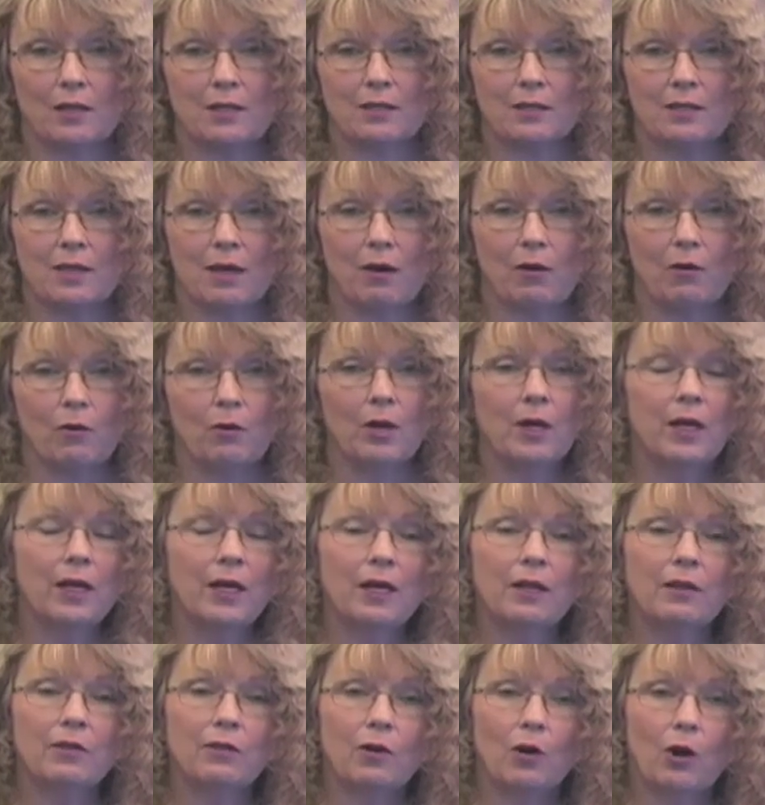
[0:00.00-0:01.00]
So
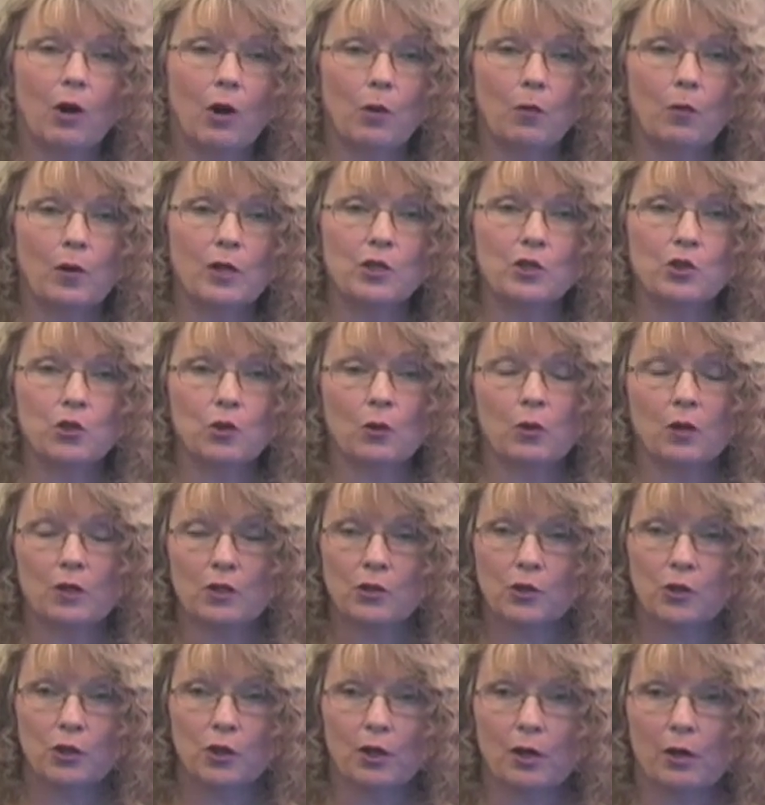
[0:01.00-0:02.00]
they're always
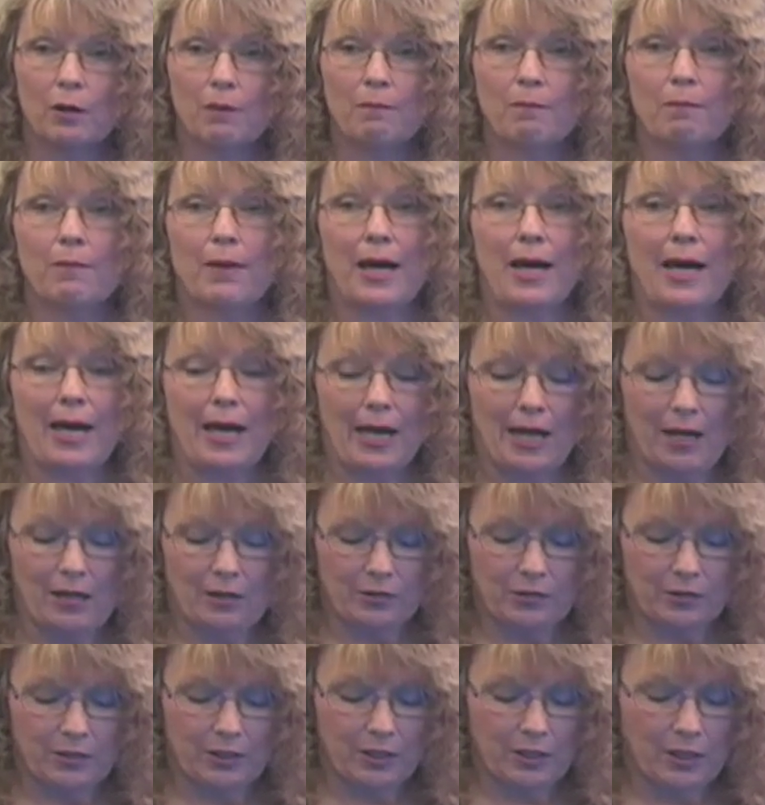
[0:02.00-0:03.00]
short-term,
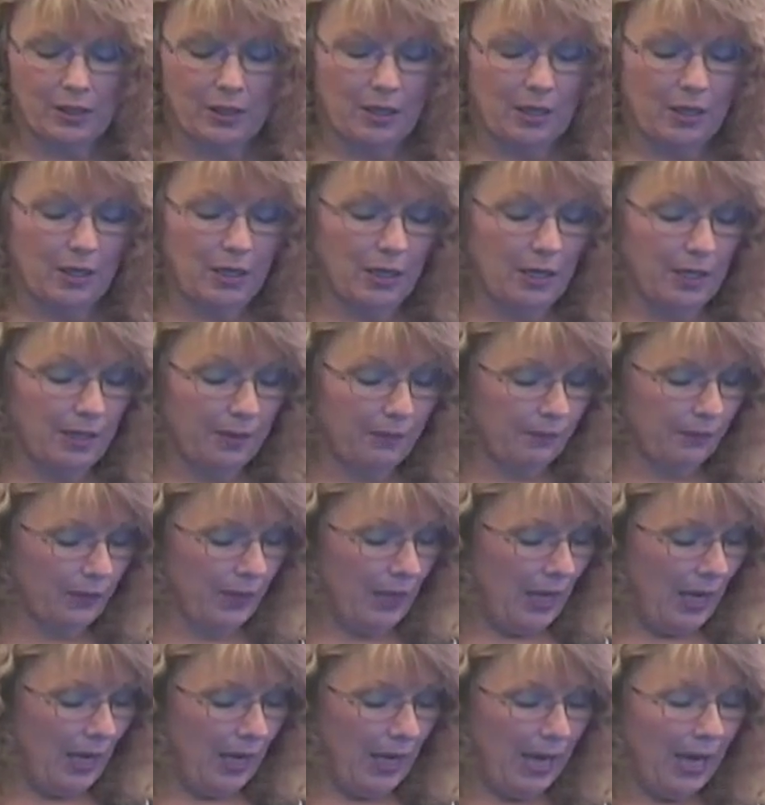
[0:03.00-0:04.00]
mild,
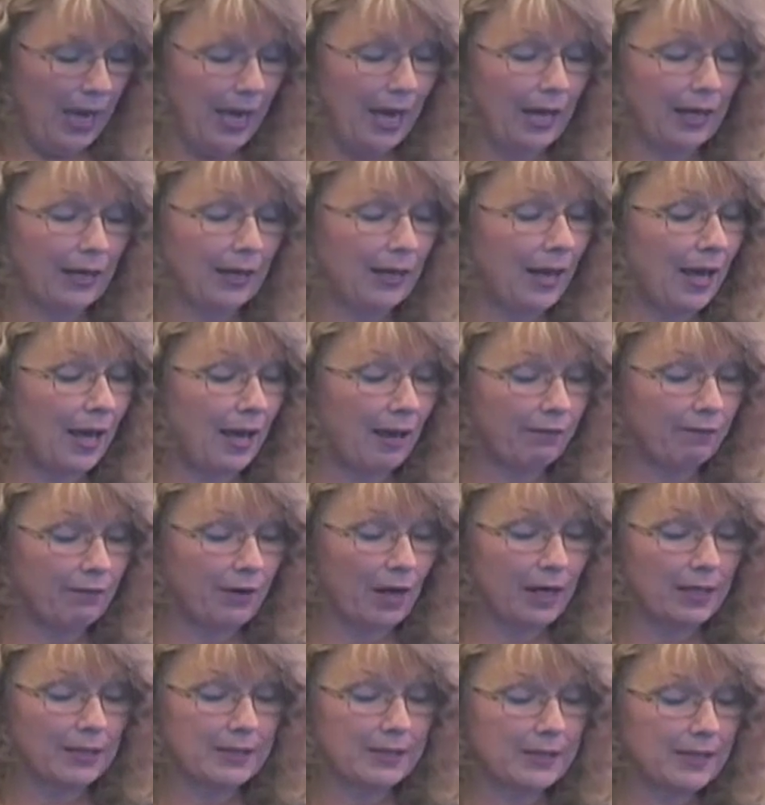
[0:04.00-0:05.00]
and have
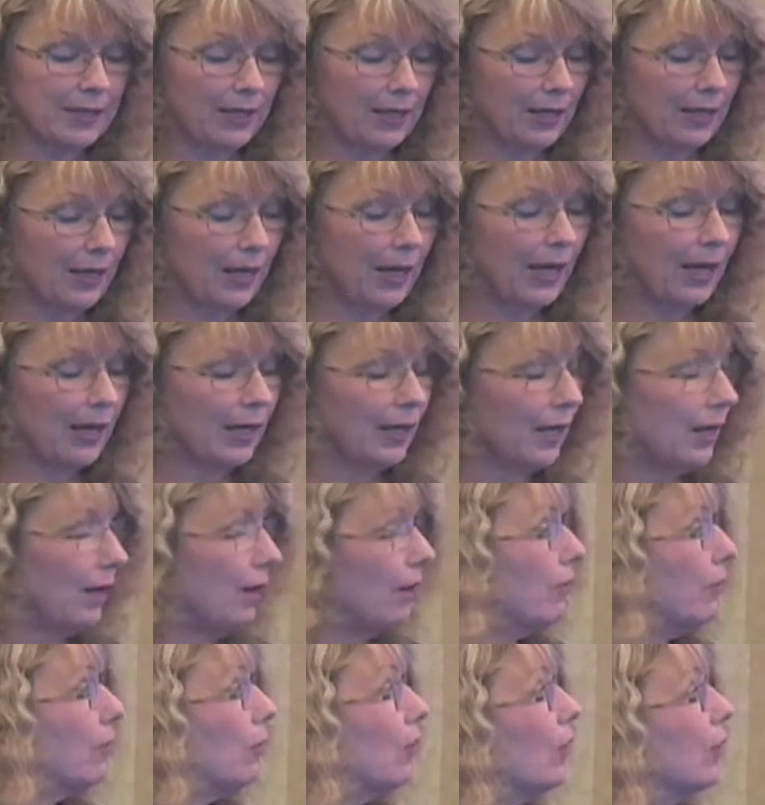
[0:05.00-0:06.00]
not seen any
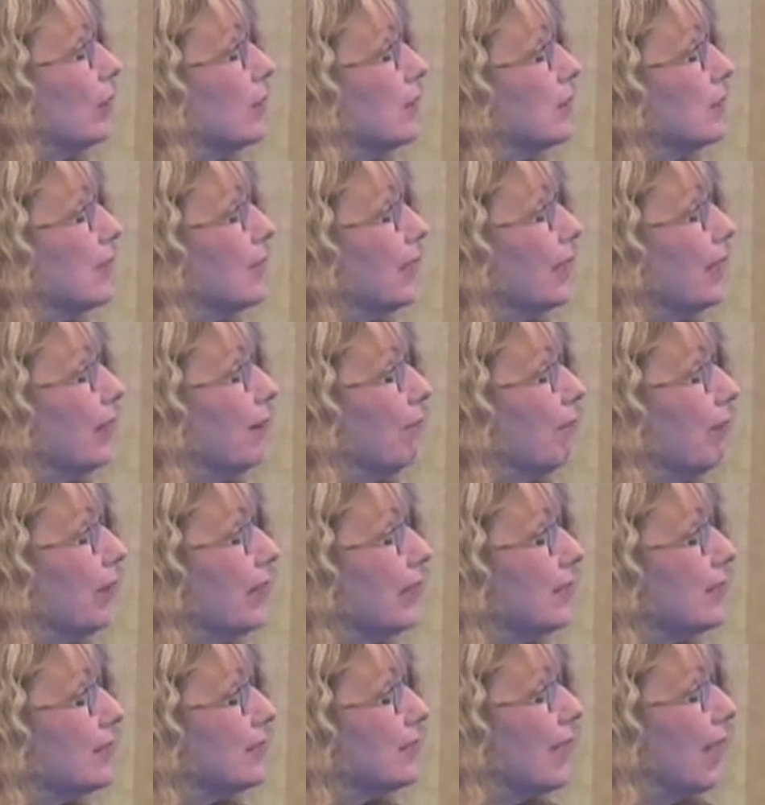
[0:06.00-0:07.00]
other
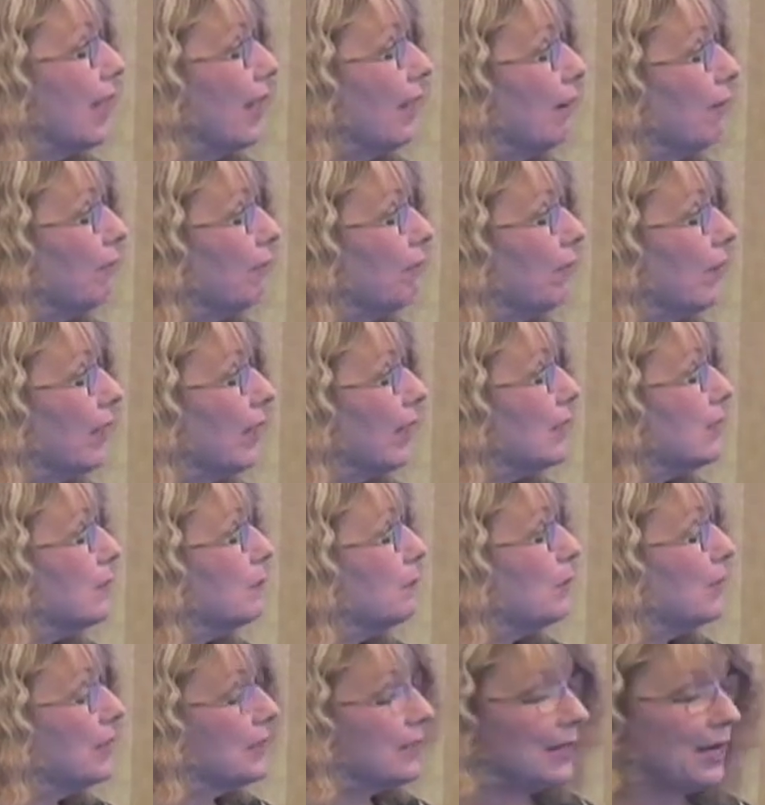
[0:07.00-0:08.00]
significant side effects
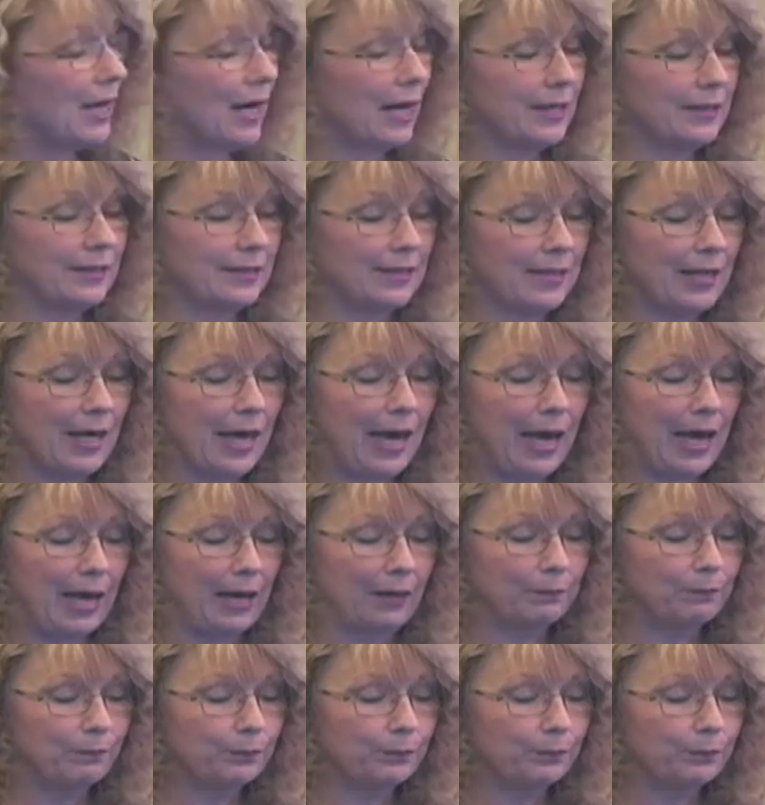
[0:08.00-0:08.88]
besides that.